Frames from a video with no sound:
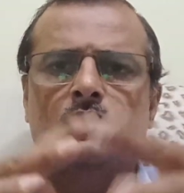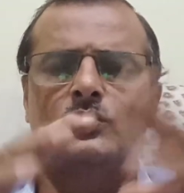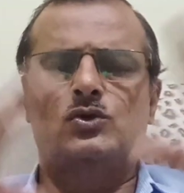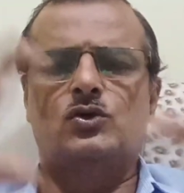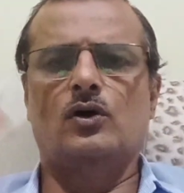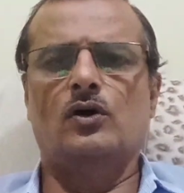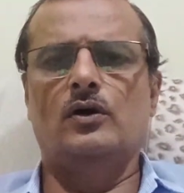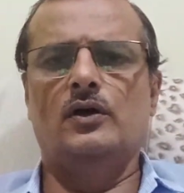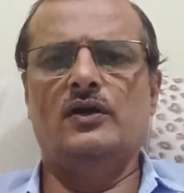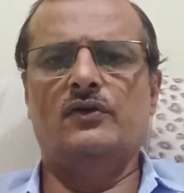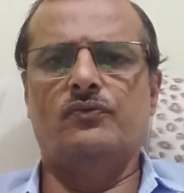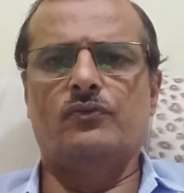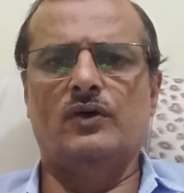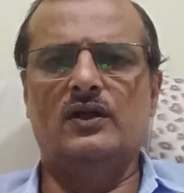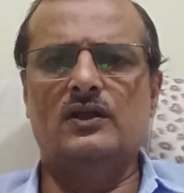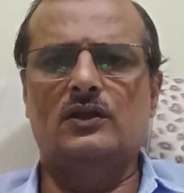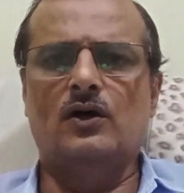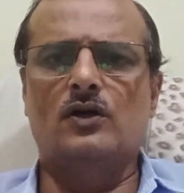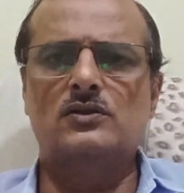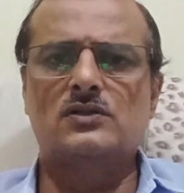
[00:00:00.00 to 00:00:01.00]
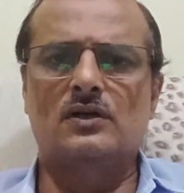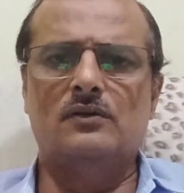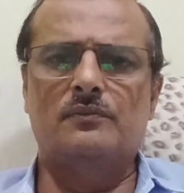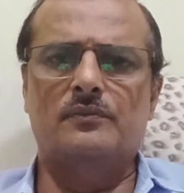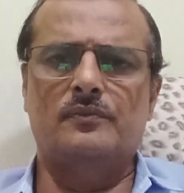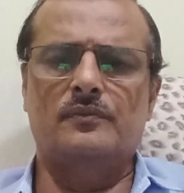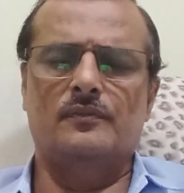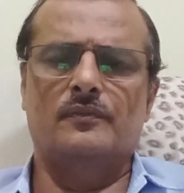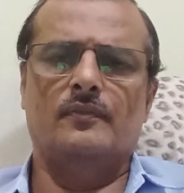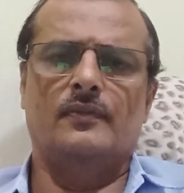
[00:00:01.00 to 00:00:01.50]
So if
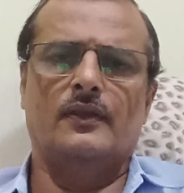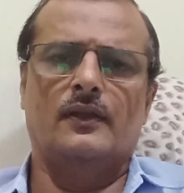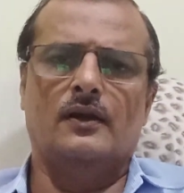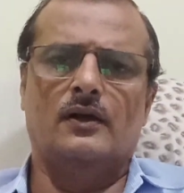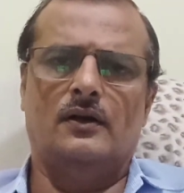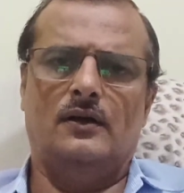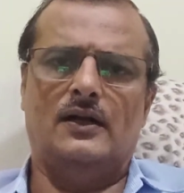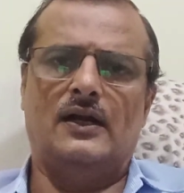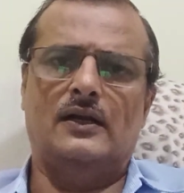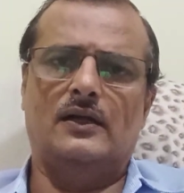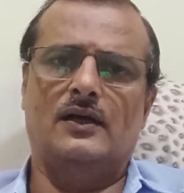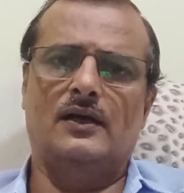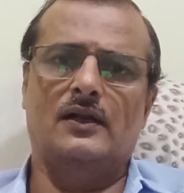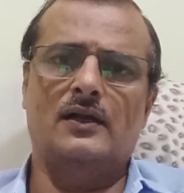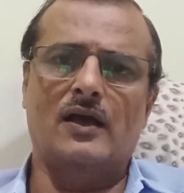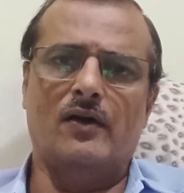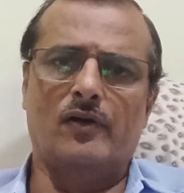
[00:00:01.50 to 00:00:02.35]
1000 data are